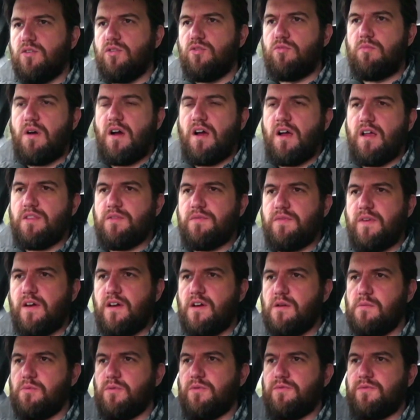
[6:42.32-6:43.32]
All my other
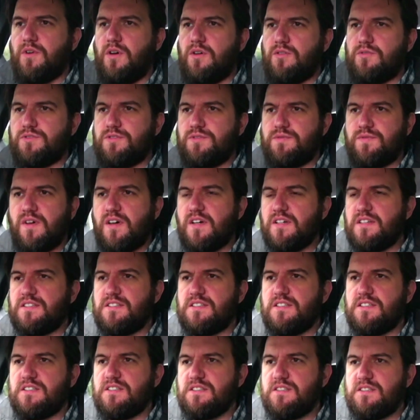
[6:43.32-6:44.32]
variable volt
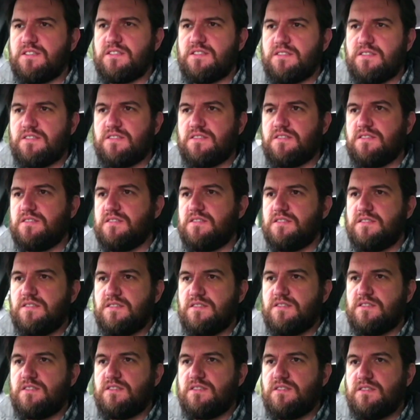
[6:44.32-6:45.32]
devices,
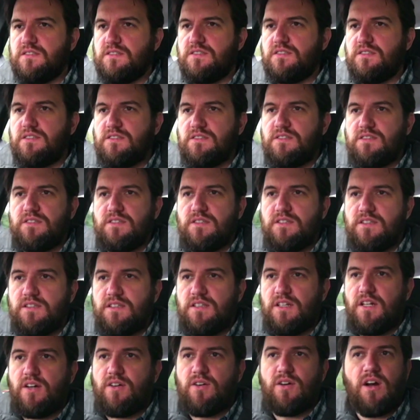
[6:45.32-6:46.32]

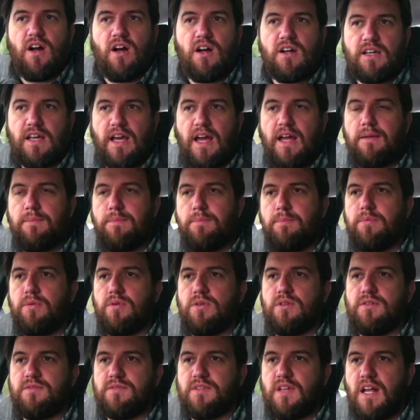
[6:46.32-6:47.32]
you know, are
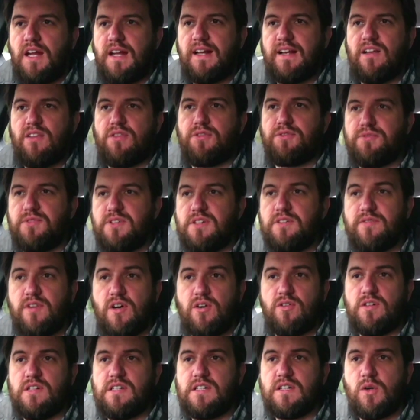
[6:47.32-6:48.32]
capable of getting a 3
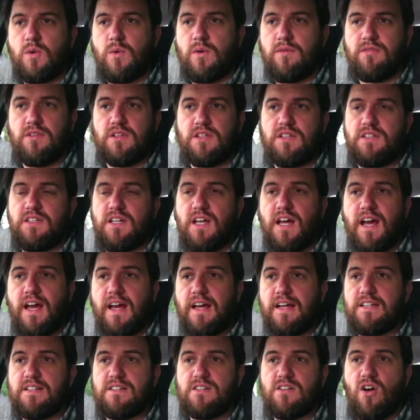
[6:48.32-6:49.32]
volt equivalent,
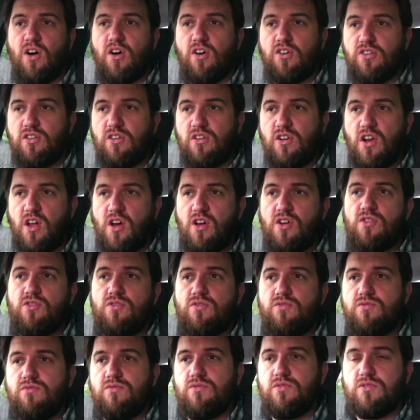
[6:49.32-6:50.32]
and on
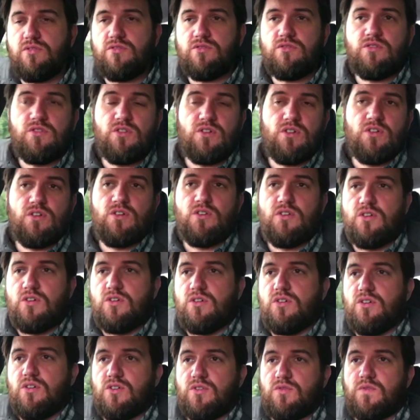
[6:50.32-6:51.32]
low
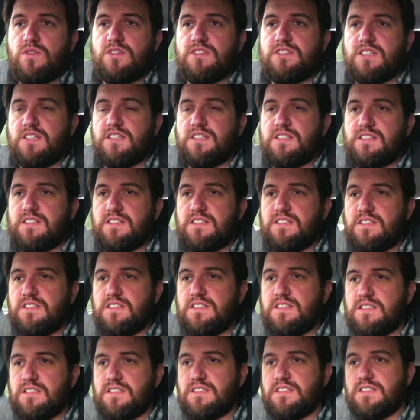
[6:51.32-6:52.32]

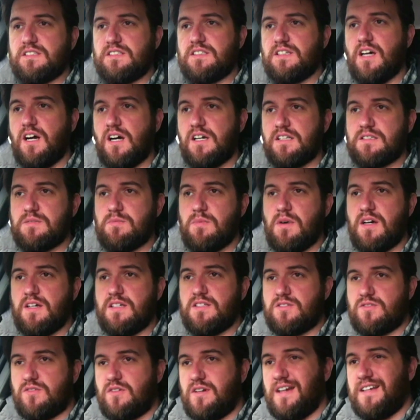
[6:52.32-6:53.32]
resistance
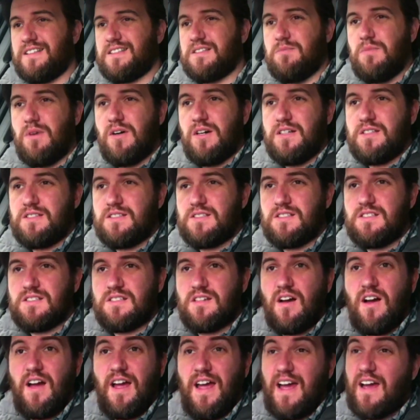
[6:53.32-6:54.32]
cartomizer or
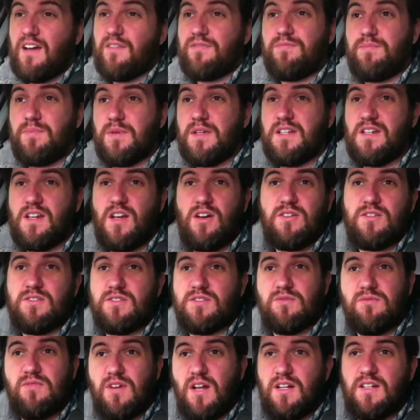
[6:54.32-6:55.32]
atomizers, I have been known
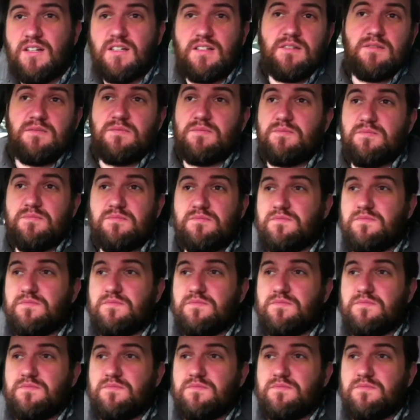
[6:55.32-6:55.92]
to run a